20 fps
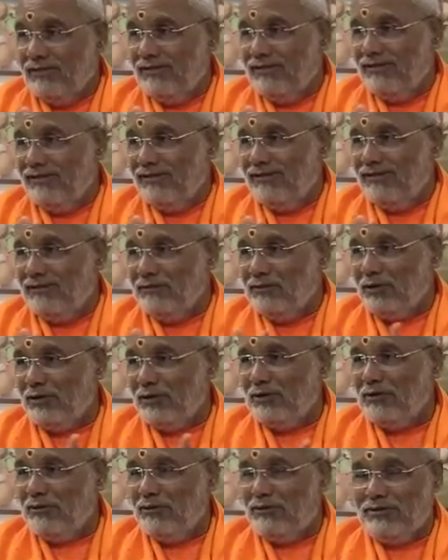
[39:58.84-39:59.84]

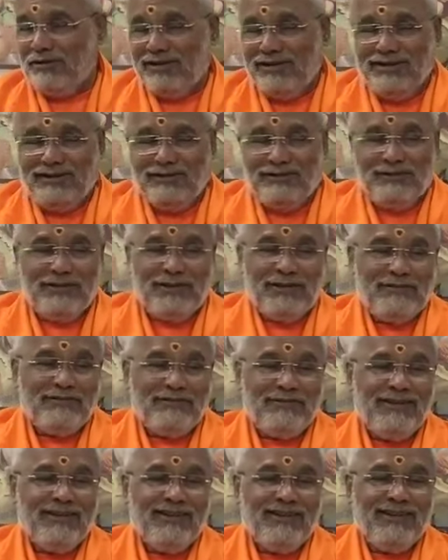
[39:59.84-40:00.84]
What do you say to
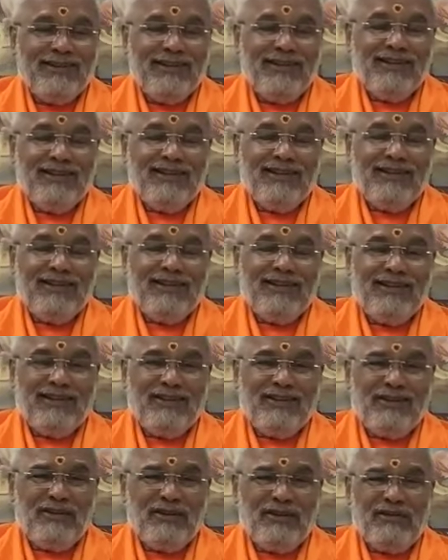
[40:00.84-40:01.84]
them?
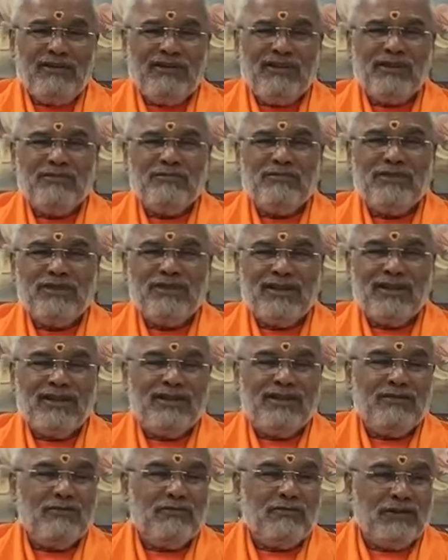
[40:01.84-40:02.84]
All
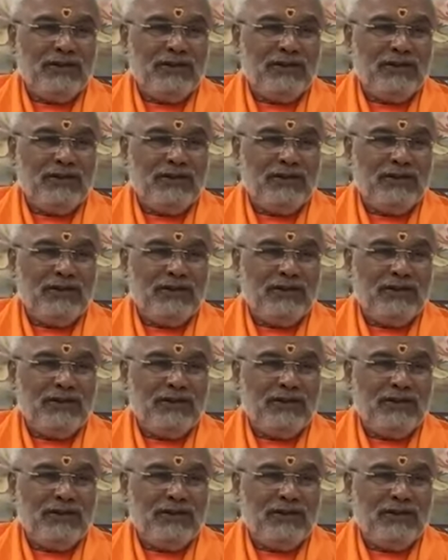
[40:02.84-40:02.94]
subjective